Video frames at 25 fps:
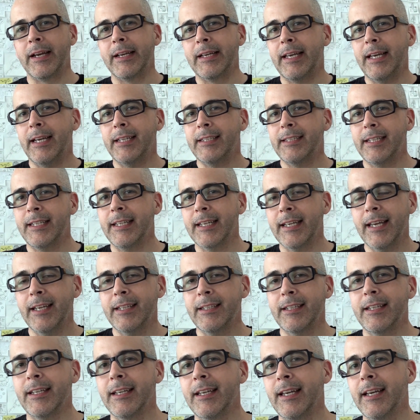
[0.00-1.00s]
Again and
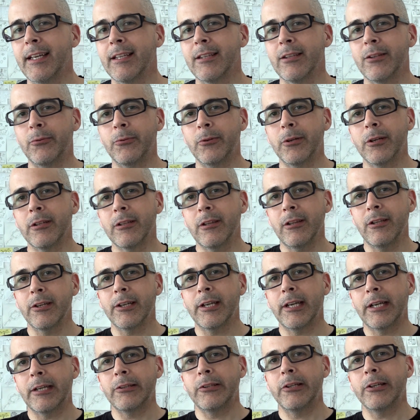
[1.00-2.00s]
again and again, the word
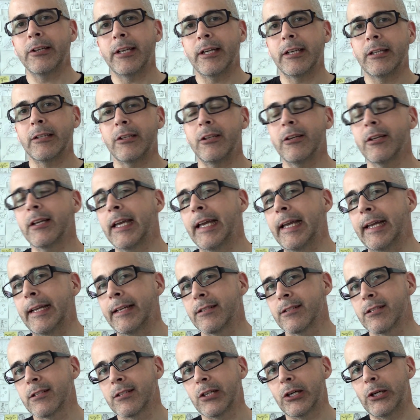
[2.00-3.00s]
looking, looking,
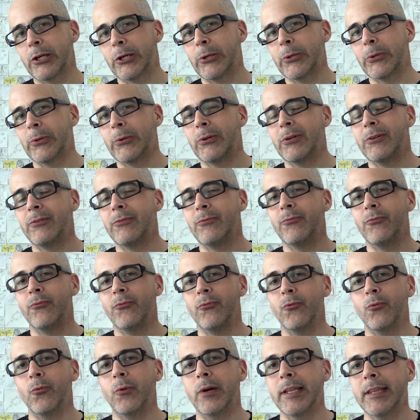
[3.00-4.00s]
looking. So
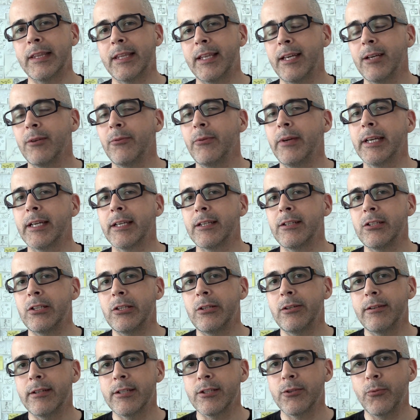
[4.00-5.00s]
one thing we can
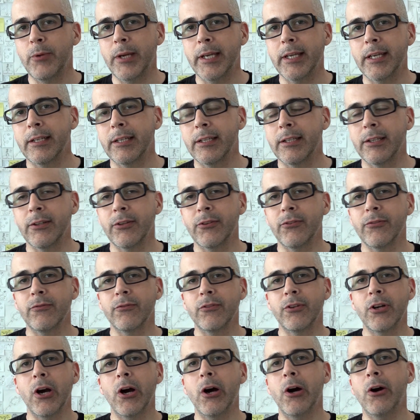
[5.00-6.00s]
do is we can
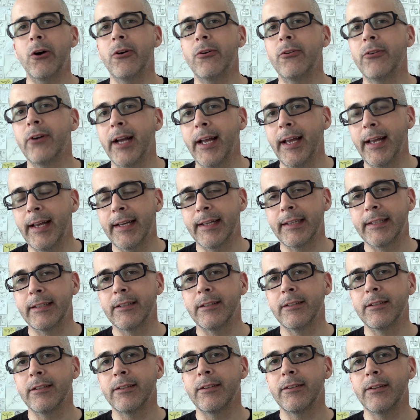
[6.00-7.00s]
go
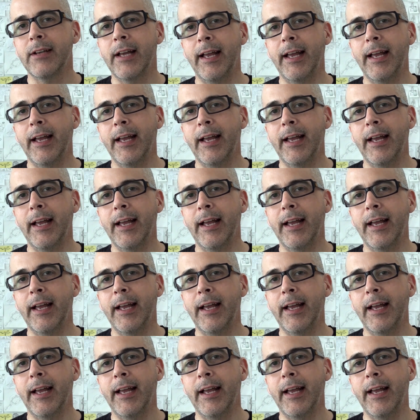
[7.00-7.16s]
and